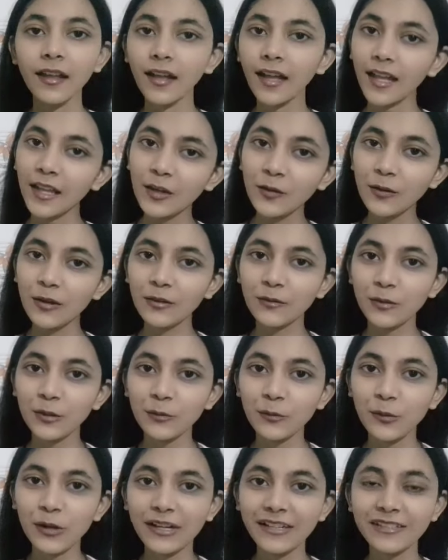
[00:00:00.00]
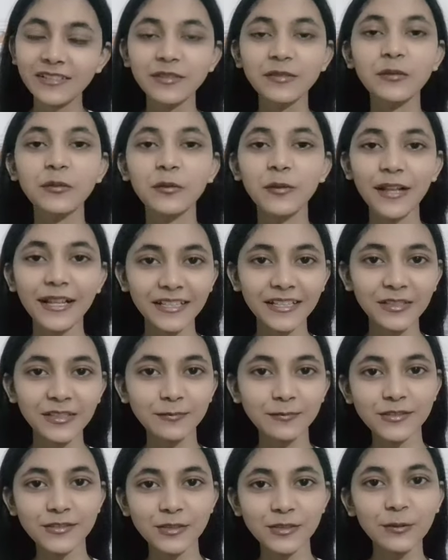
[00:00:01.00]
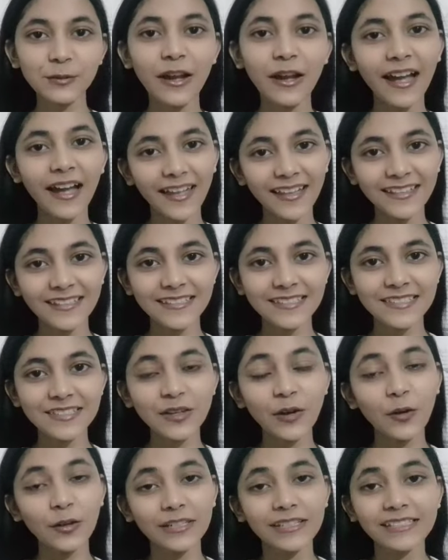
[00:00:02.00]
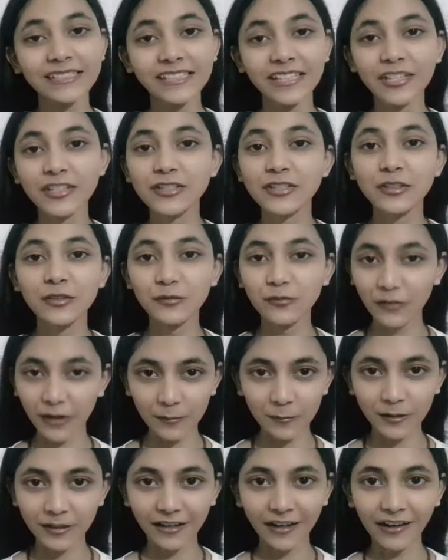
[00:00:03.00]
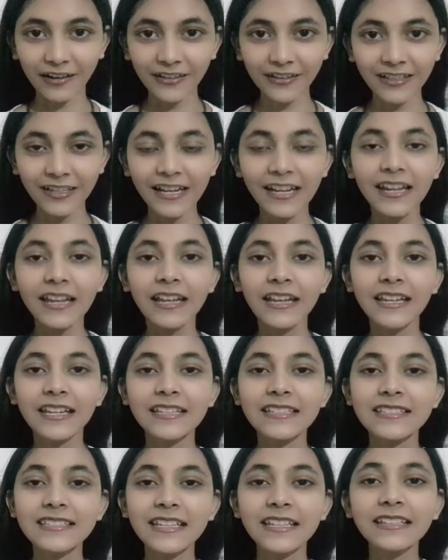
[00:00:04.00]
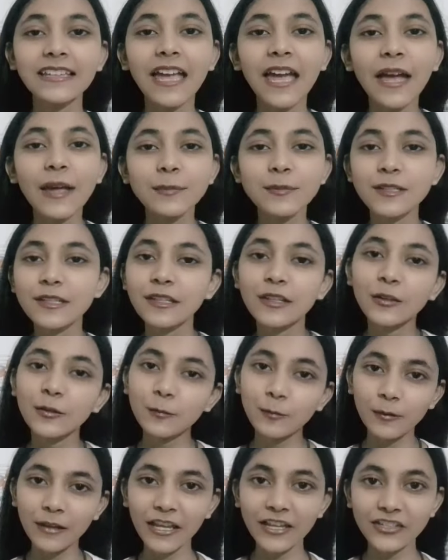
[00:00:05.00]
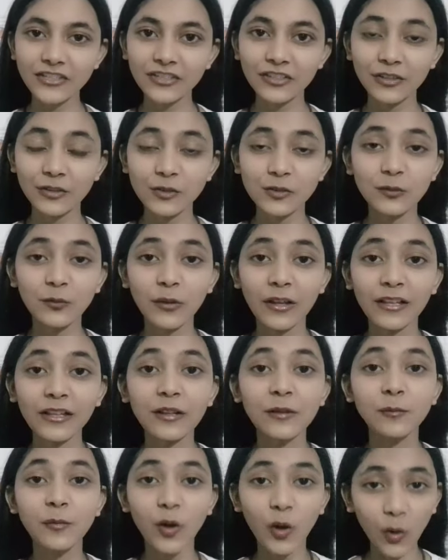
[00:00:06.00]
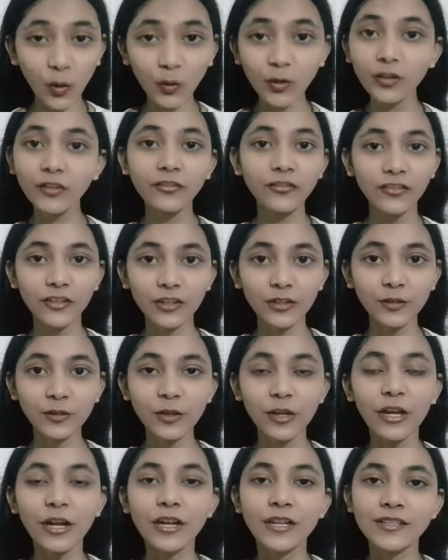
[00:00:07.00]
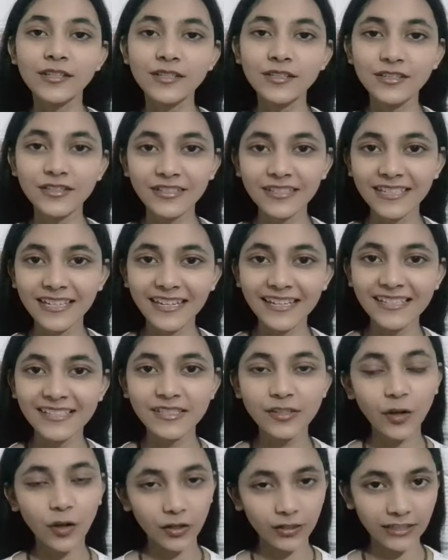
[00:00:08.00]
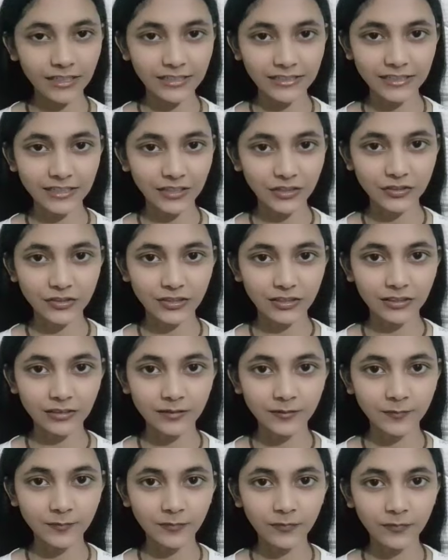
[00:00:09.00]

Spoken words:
Hello everyone, welcome to IELTS orientation webinar. It's an absolute pleasure to welcome all of you to today's orientation.